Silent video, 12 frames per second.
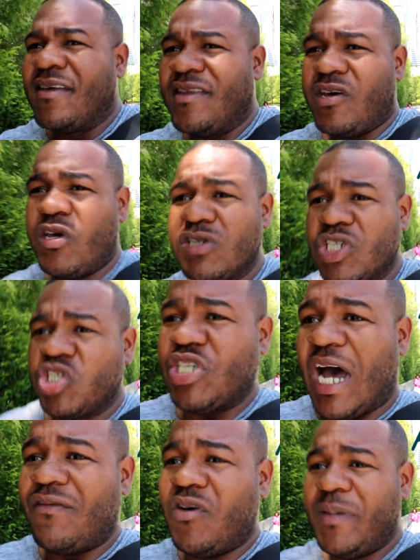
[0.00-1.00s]
They're using
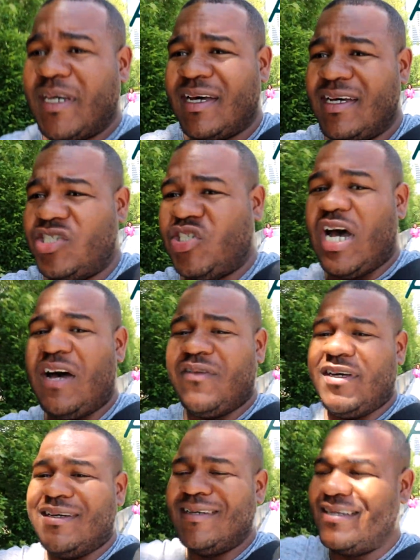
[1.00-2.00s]
Java because
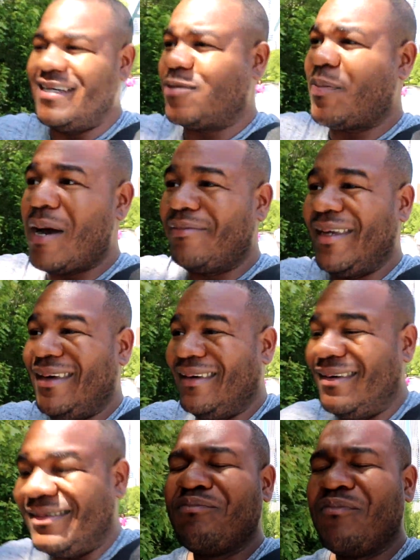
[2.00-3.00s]
Java is probably
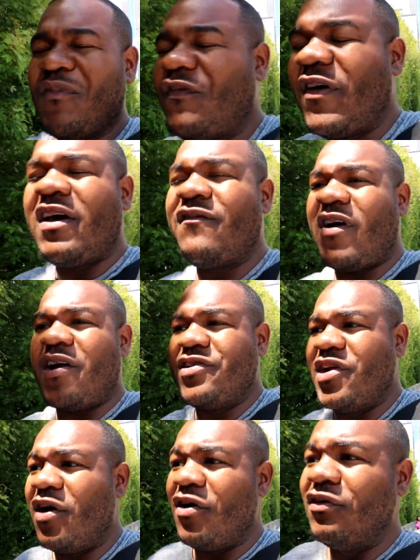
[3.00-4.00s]
very, very
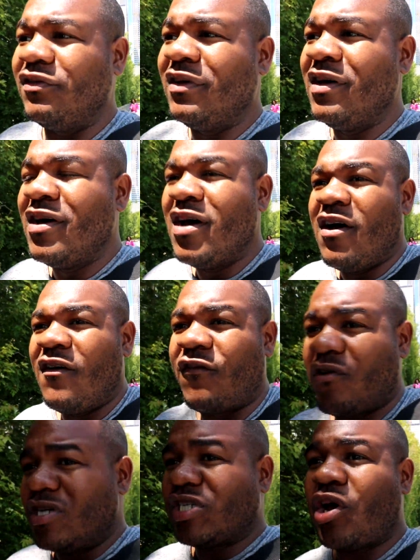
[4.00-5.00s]
known
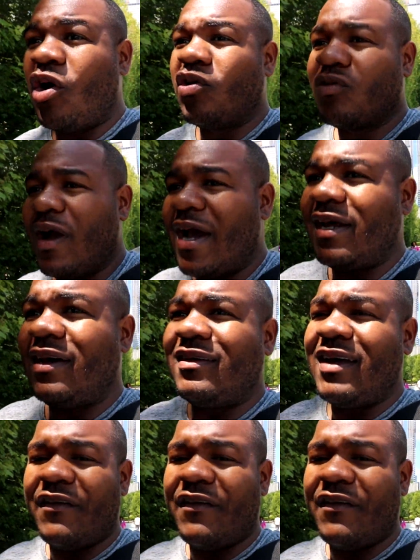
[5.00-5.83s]
for its code writing.